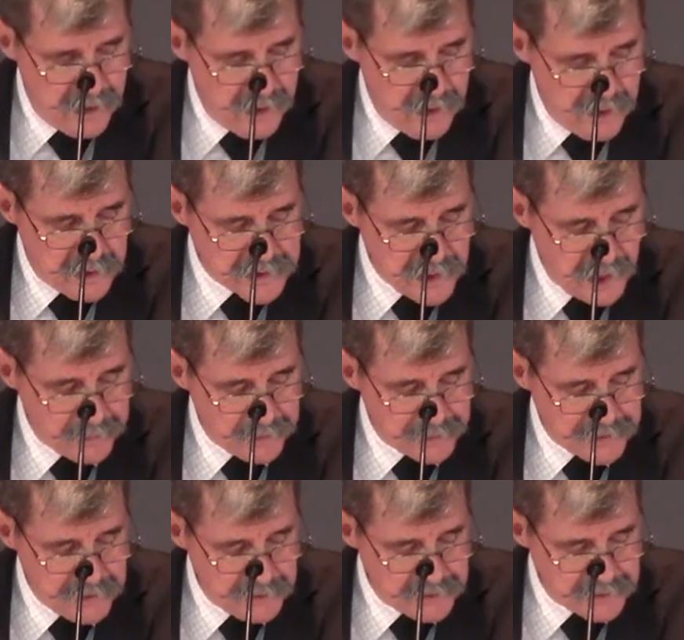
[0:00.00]
There's the
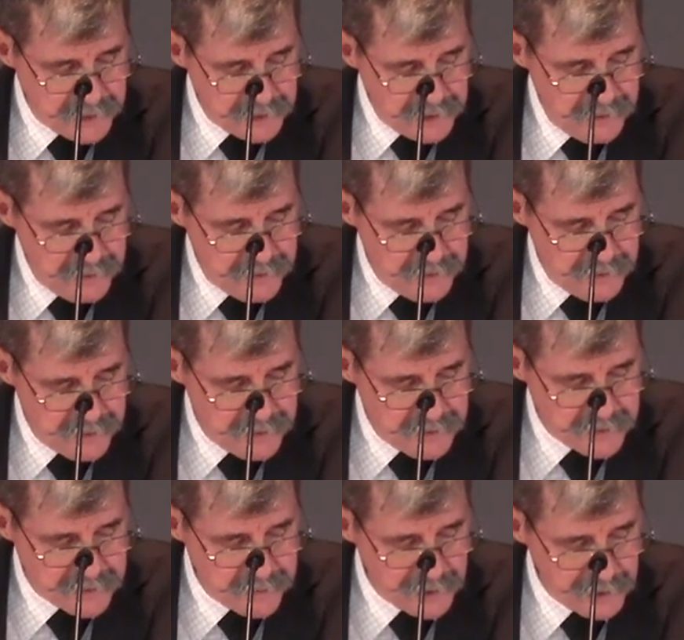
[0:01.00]
opportunity
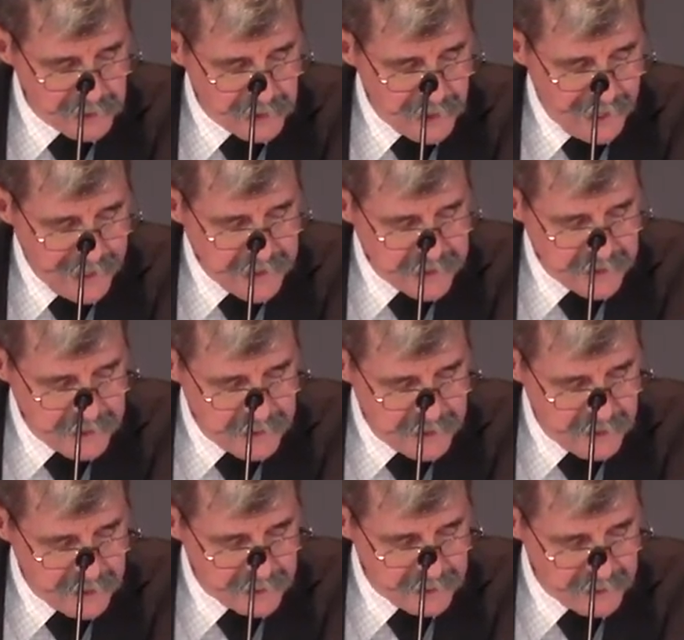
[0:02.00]
to be a light
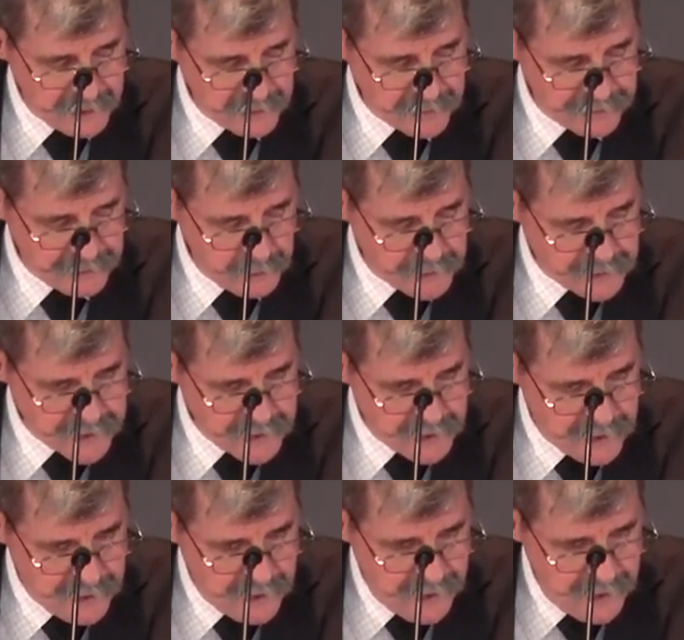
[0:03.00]
and an influence.
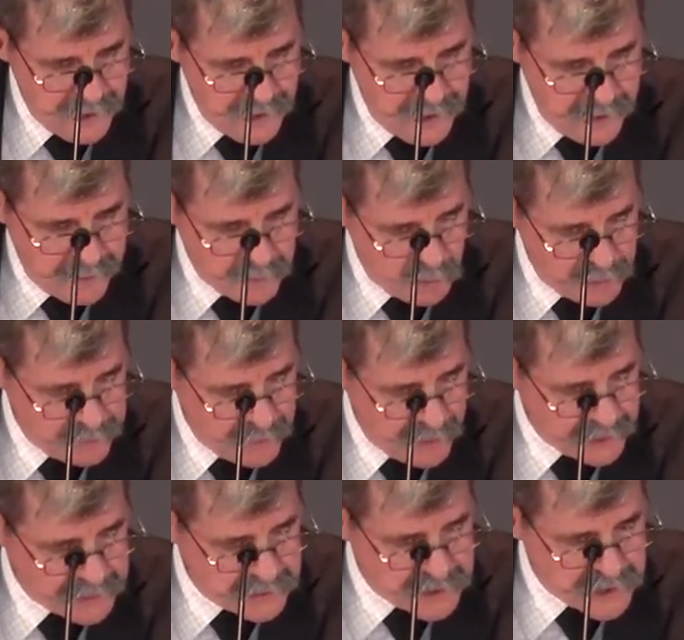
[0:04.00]
I'm going
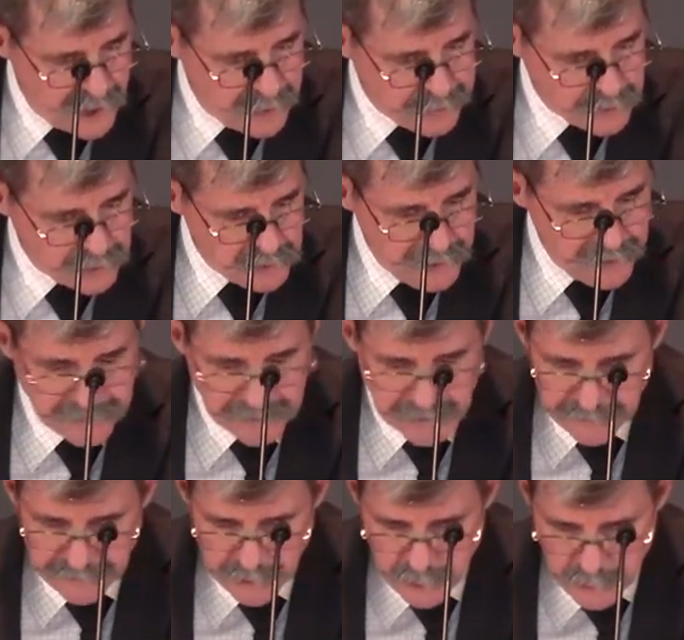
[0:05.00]
back to chapter 11
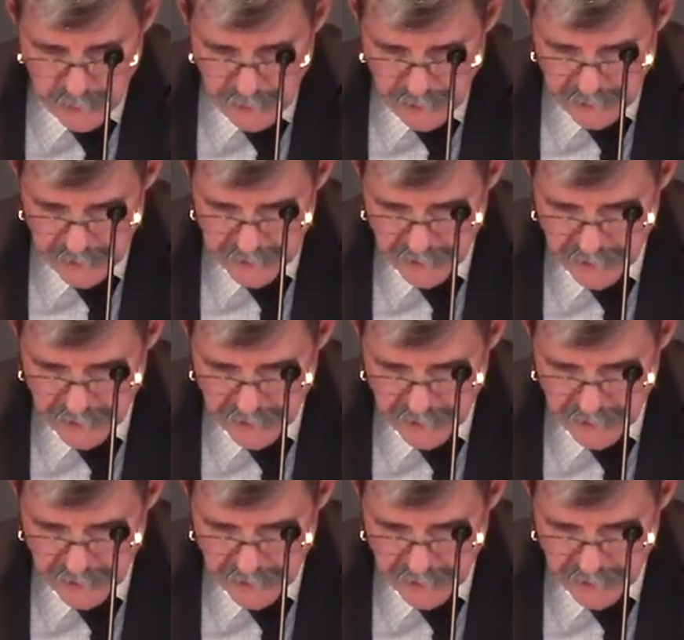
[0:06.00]
of Luke to